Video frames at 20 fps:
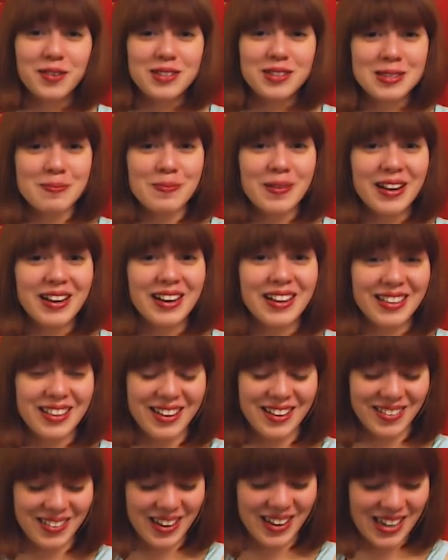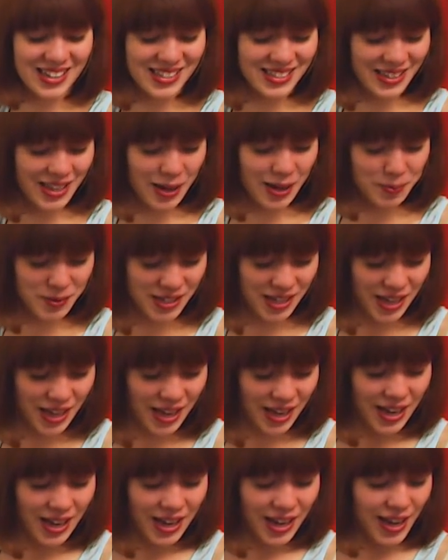was a pun in there that I skipped,
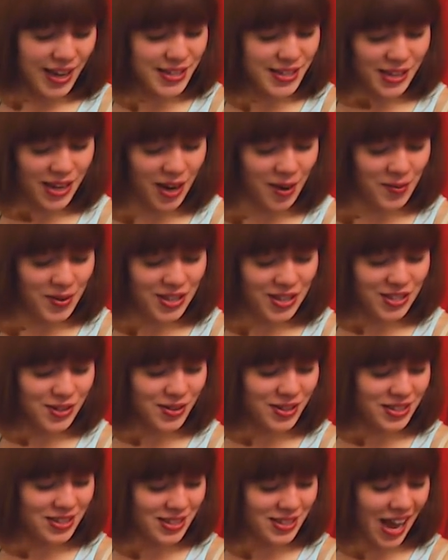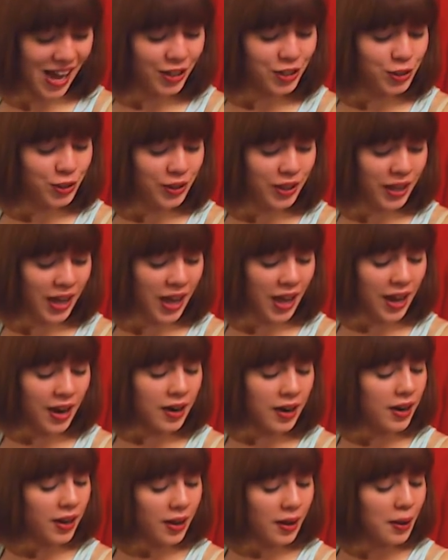is coming to its natural
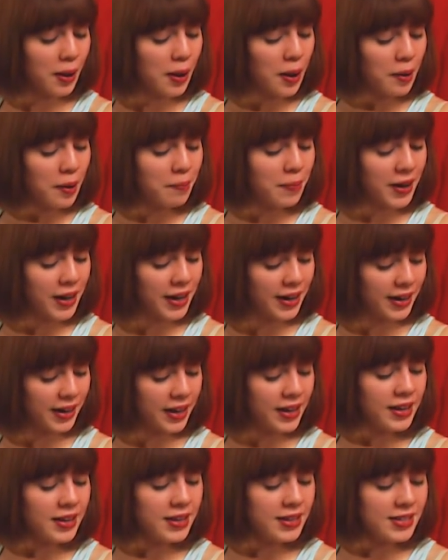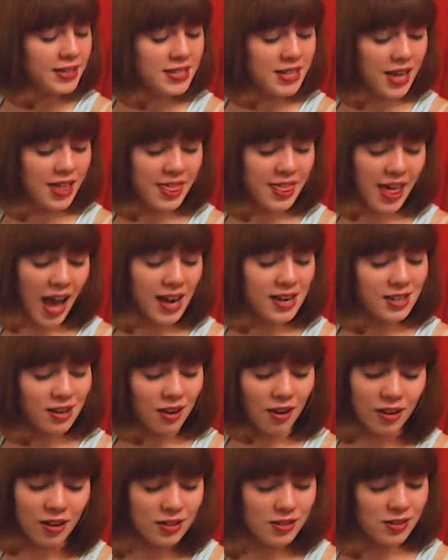end. But is that
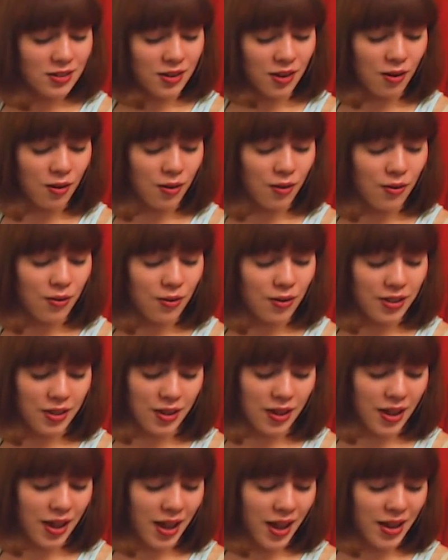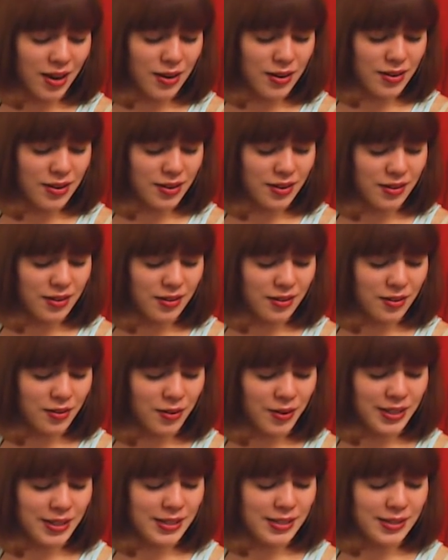also
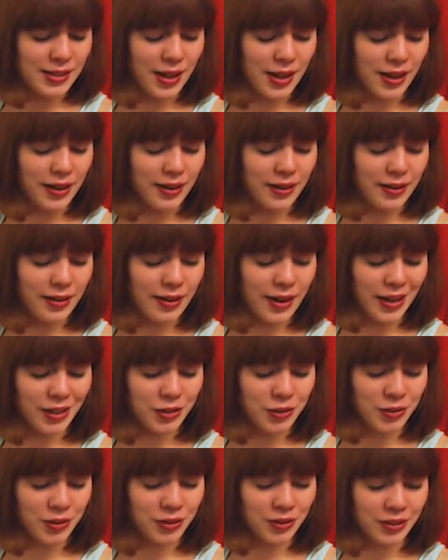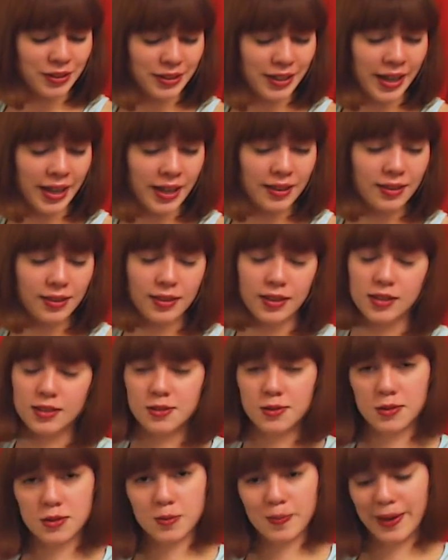Gwen's not natural death?
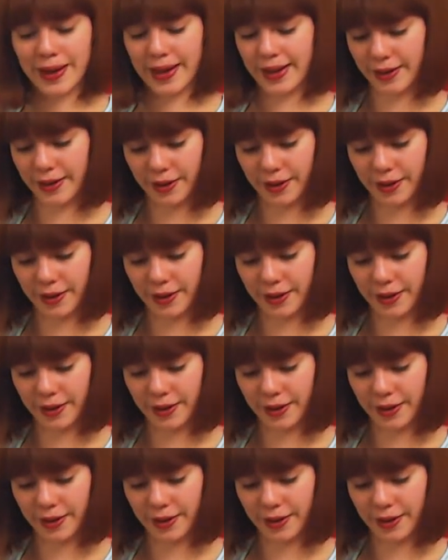This was bad.